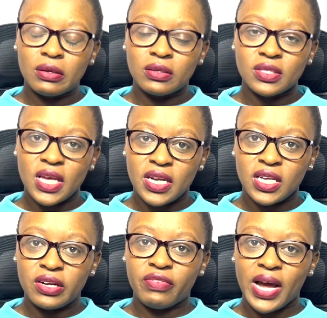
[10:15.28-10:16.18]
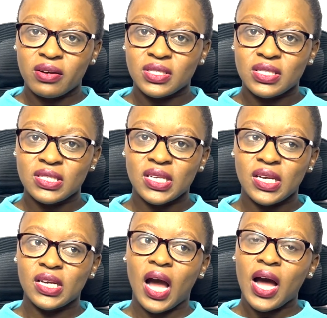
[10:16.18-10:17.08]
turning around and
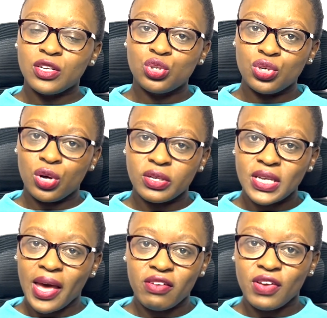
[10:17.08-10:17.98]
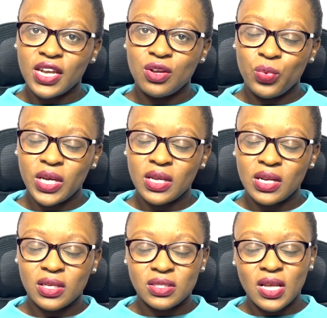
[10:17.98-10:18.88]
saying, I do not have any
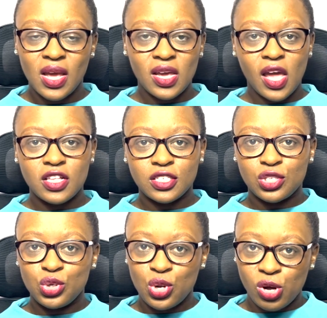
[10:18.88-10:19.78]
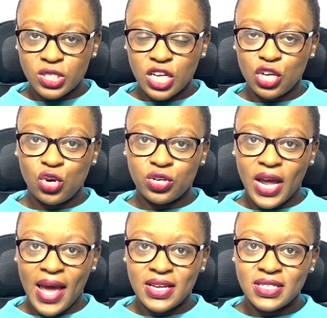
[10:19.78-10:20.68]
weakness, it's not a good
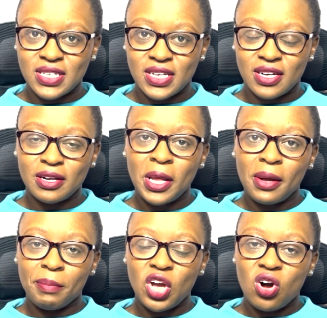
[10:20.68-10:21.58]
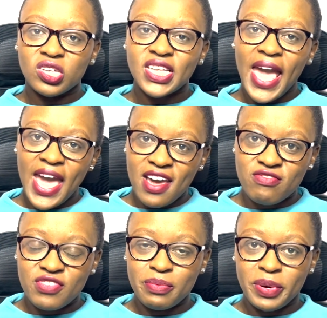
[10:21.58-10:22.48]
idea, because
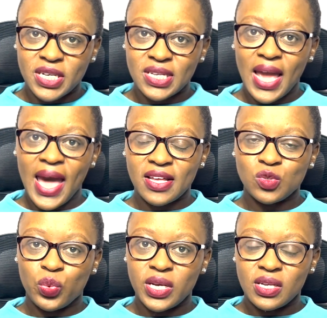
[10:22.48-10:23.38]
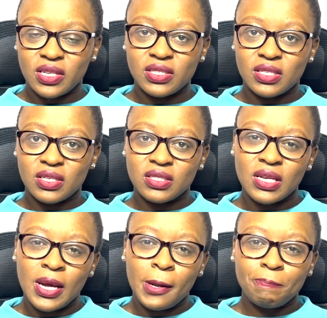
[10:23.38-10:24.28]
everybody has weaknesses.
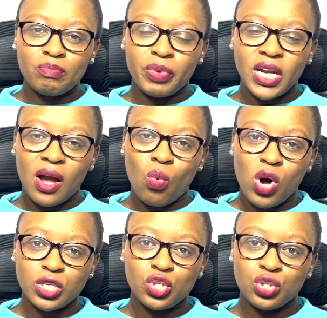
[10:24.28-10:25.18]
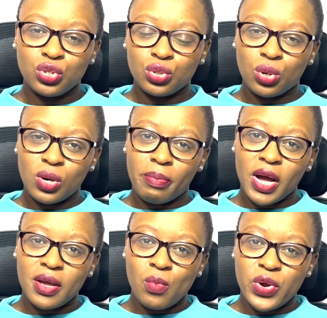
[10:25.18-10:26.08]
But I want you to talk
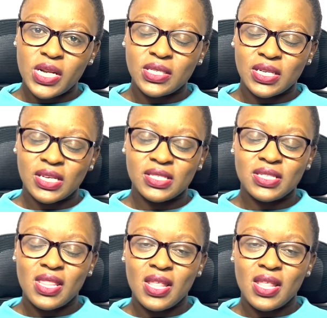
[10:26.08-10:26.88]
about a weakness